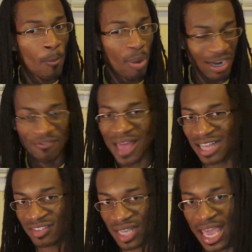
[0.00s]
But if
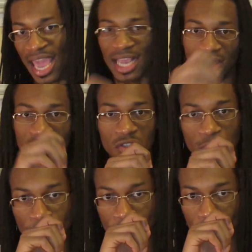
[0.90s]
that's the case,